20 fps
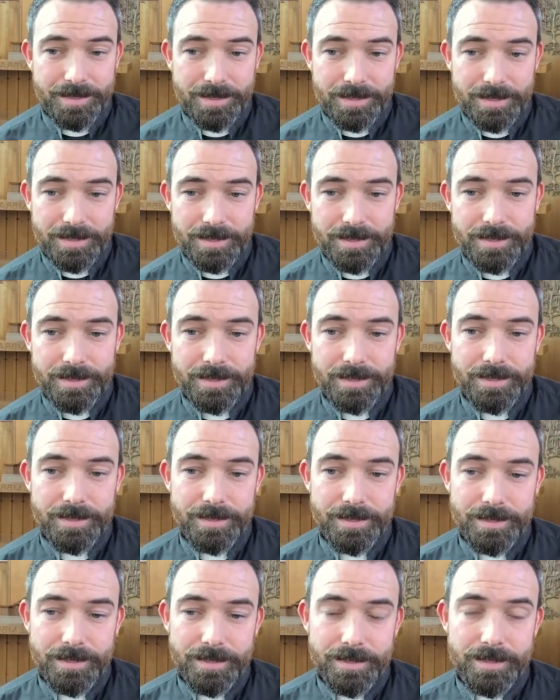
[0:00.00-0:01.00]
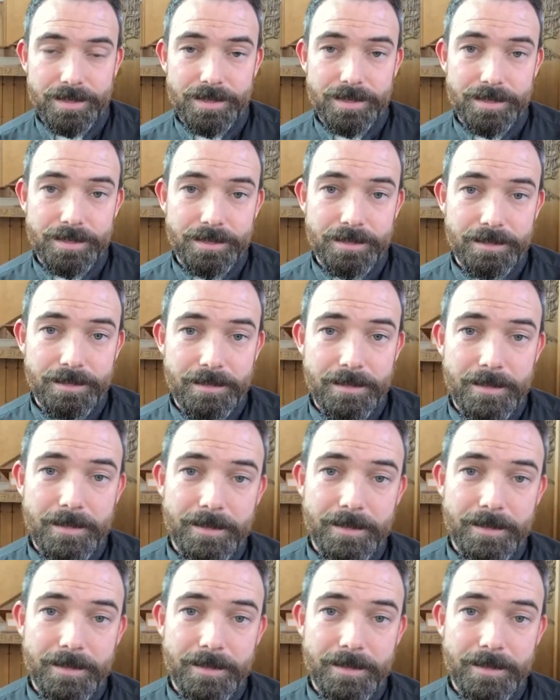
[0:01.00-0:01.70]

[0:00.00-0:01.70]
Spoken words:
Nothing is said.